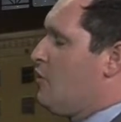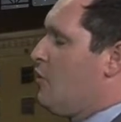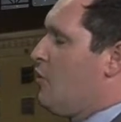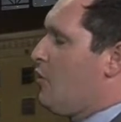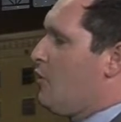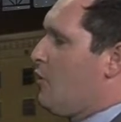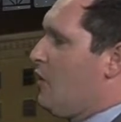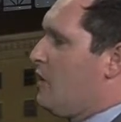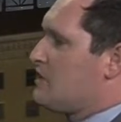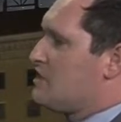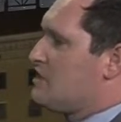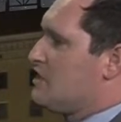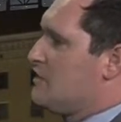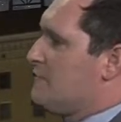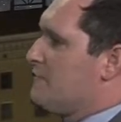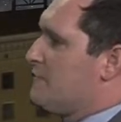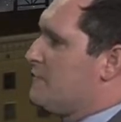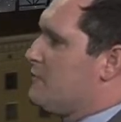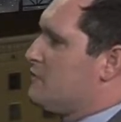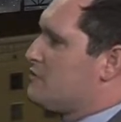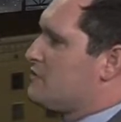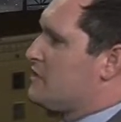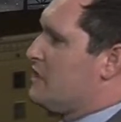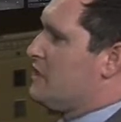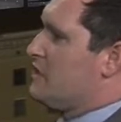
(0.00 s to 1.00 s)
watching for
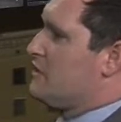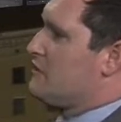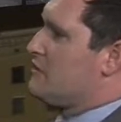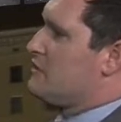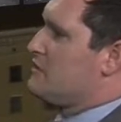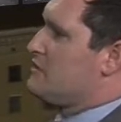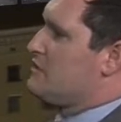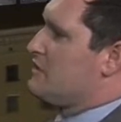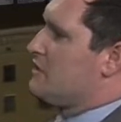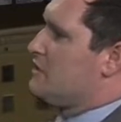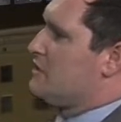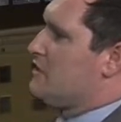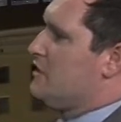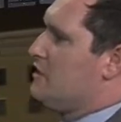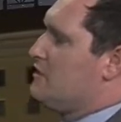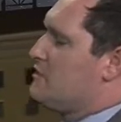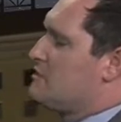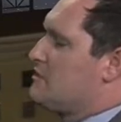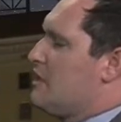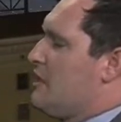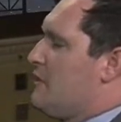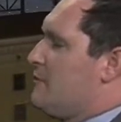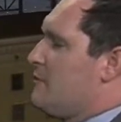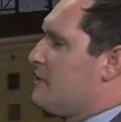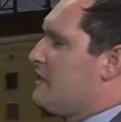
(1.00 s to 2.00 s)
those increasing clouds
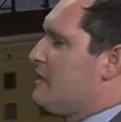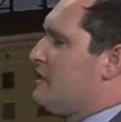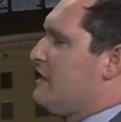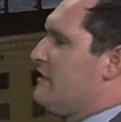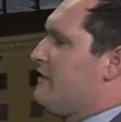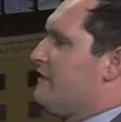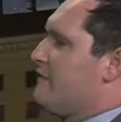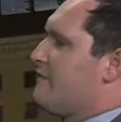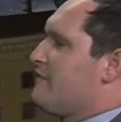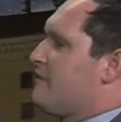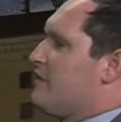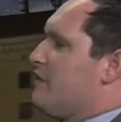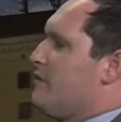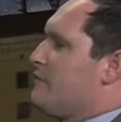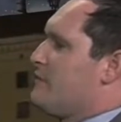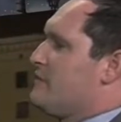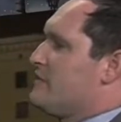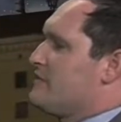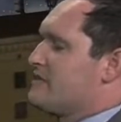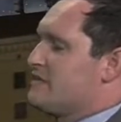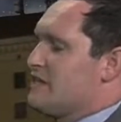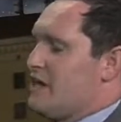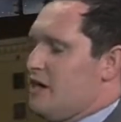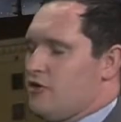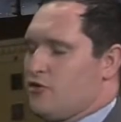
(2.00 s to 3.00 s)
coming in from the
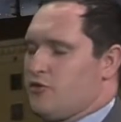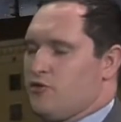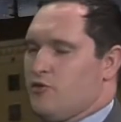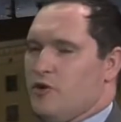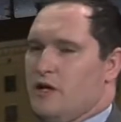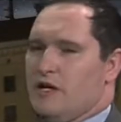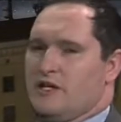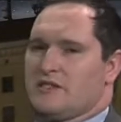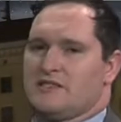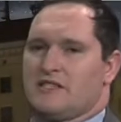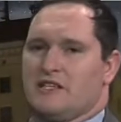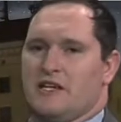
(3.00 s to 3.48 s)
southwest.